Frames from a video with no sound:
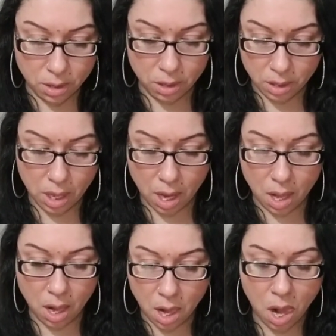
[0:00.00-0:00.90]
Okay.
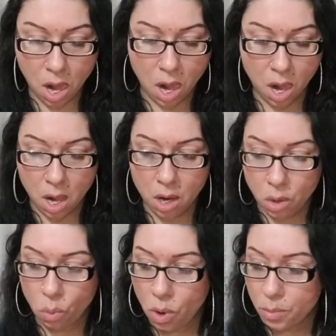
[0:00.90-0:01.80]

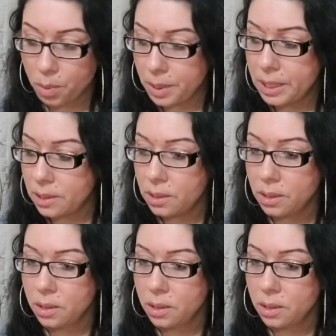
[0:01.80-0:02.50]
One more, please.